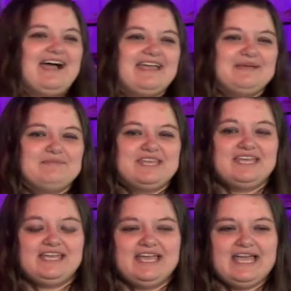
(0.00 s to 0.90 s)
I am
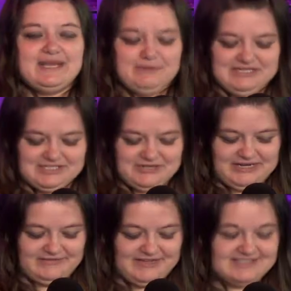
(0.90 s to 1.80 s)
the
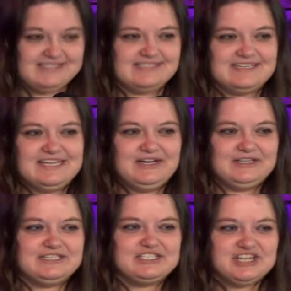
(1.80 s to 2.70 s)
administrative assistant here
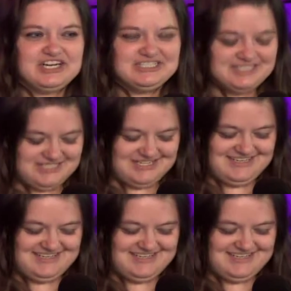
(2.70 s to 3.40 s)
at the church.